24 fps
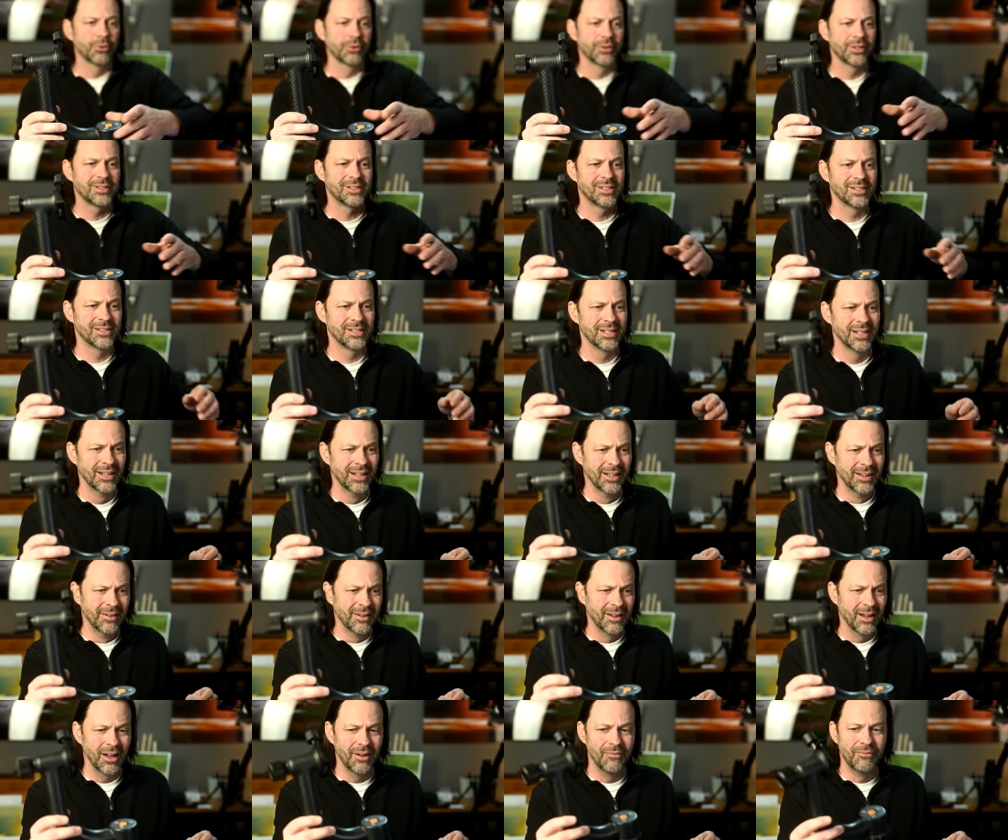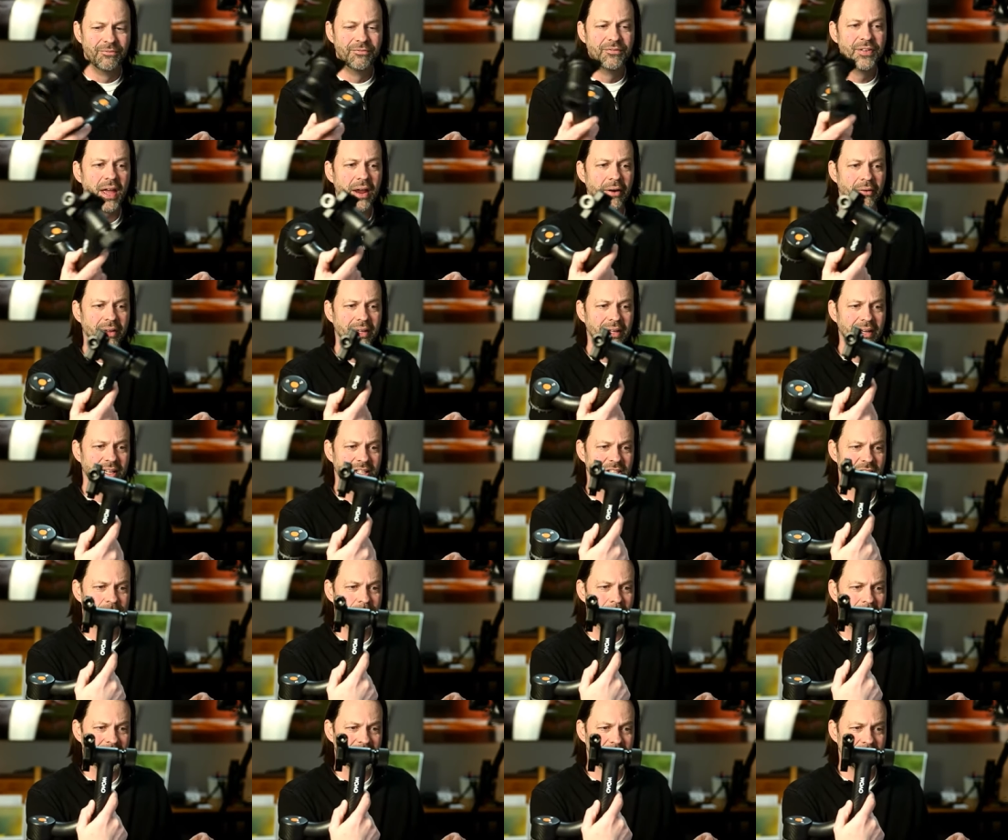This is a very
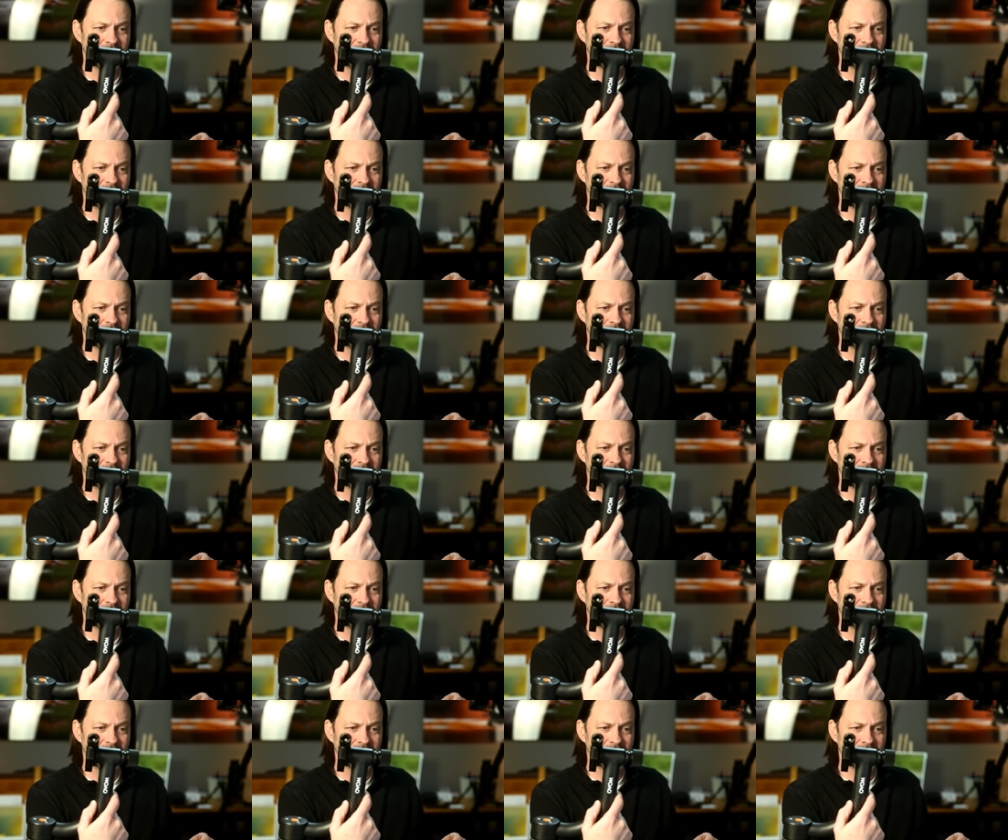inexpensive.